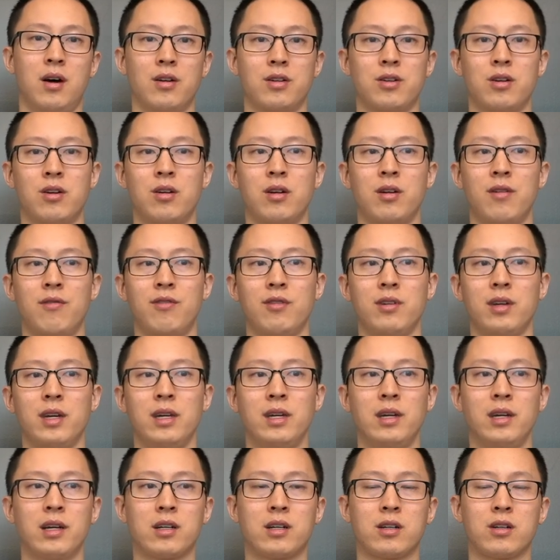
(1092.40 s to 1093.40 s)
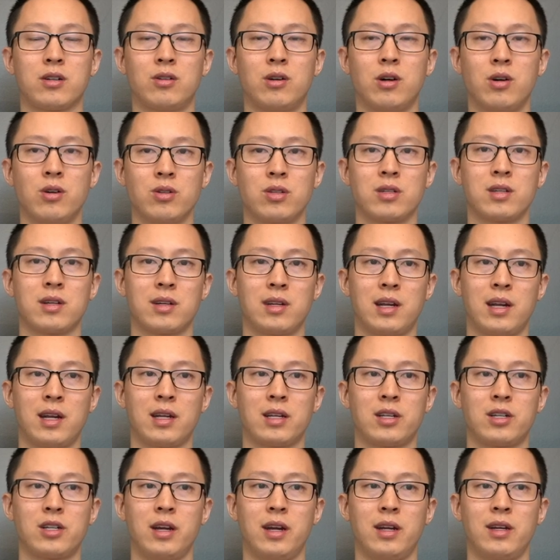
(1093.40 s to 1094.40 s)
Alternatively, closed
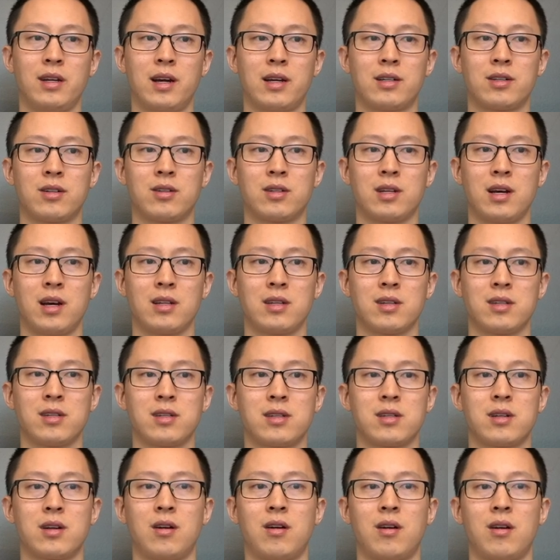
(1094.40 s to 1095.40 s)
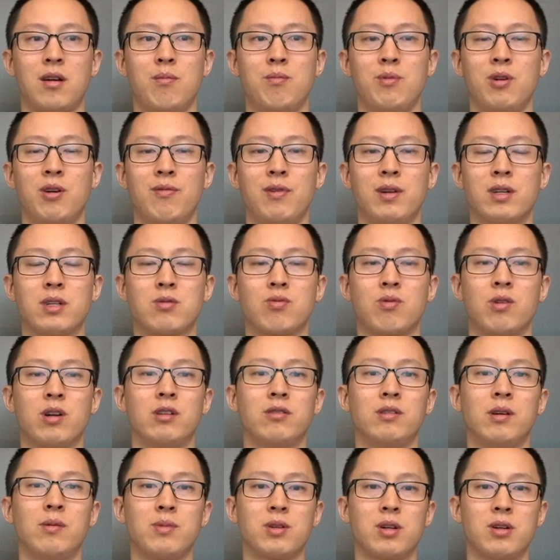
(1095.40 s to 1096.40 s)
kinetic chain exercises are movements where
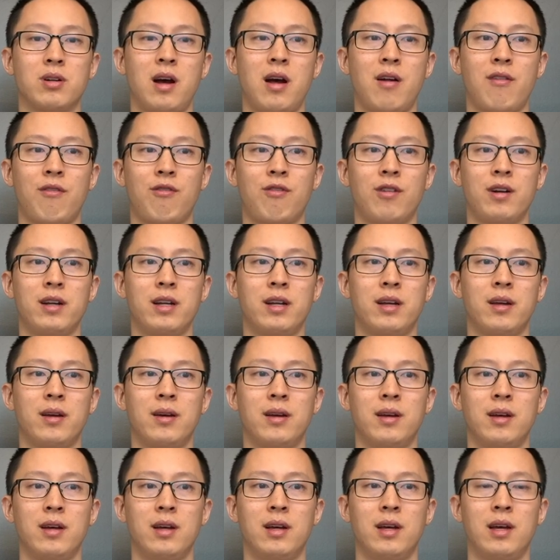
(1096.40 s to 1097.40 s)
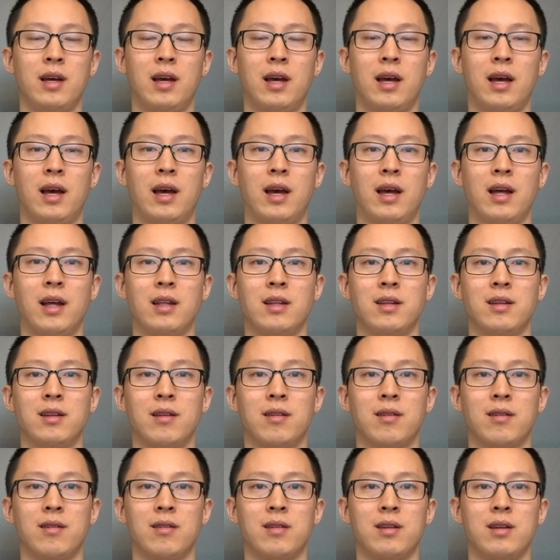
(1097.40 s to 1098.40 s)
your limbs are not free. And
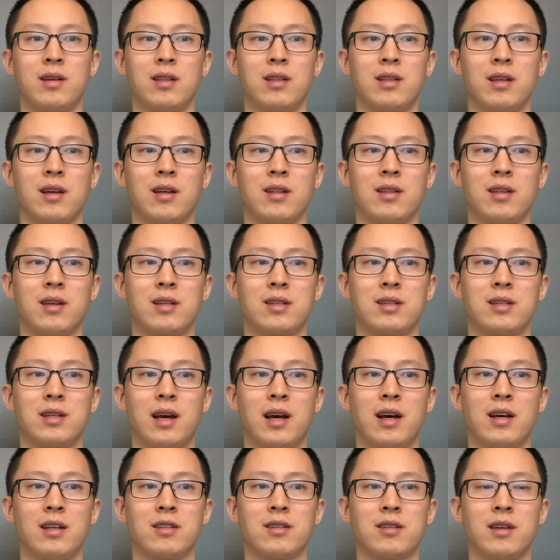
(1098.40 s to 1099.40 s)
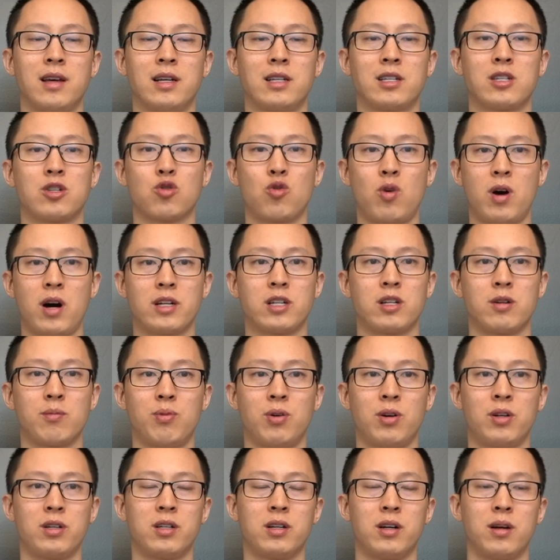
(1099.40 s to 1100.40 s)
you can think of this as like squats or
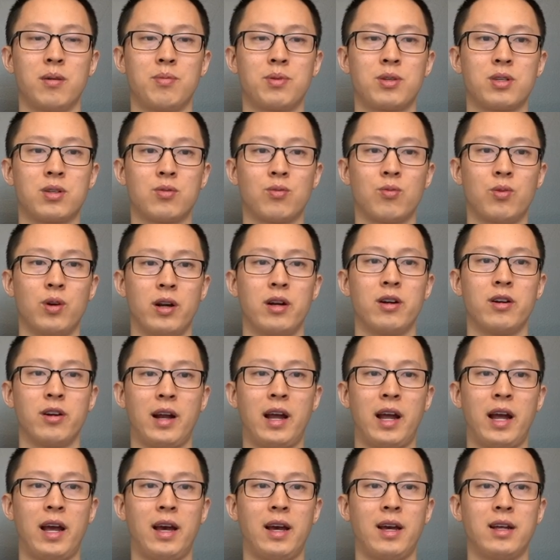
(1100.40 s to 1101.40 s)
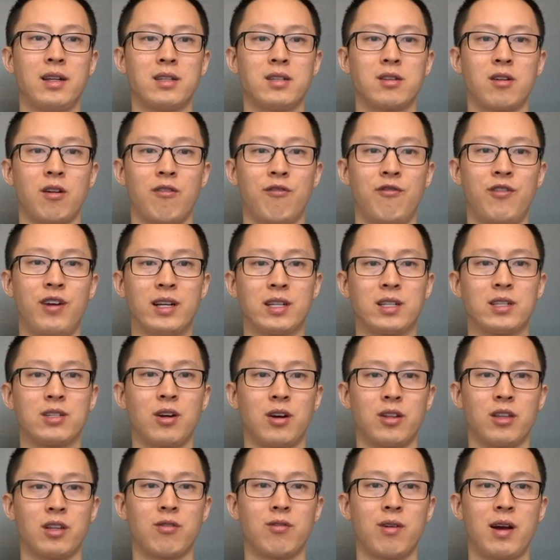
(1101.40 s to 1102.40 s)
push-ups, where your hands are fixed
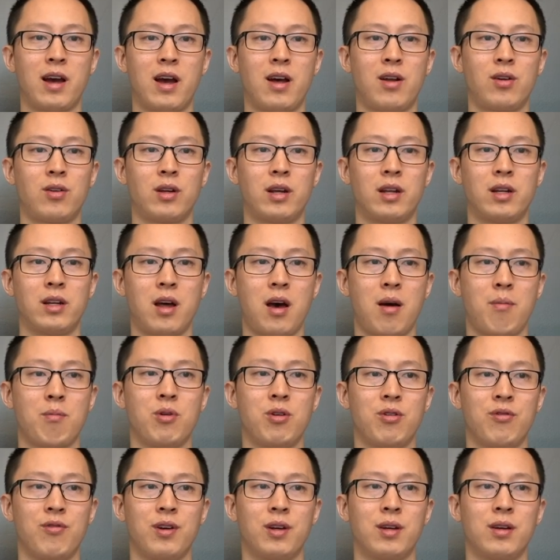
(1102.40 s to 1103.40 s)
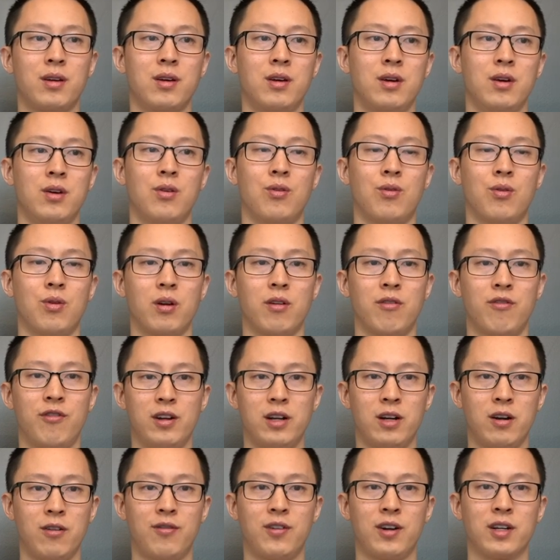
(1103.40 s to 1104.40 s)
on the ground and not moving, or your
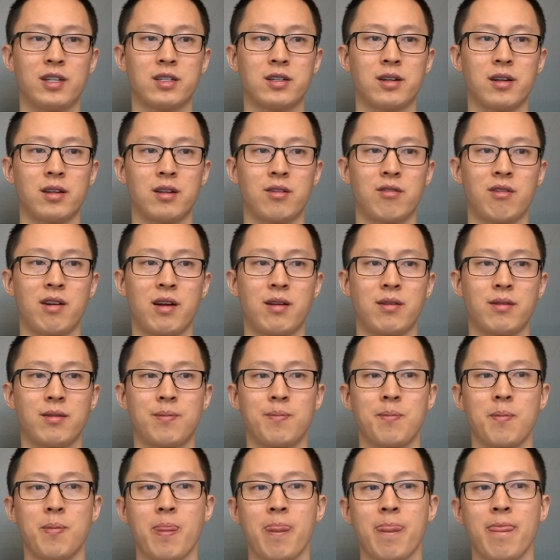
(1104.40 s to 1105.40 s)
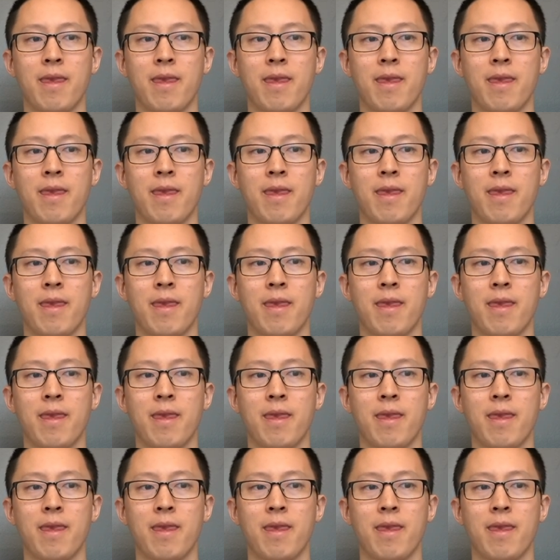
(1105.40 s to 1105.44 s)
feet are fixed on the ground.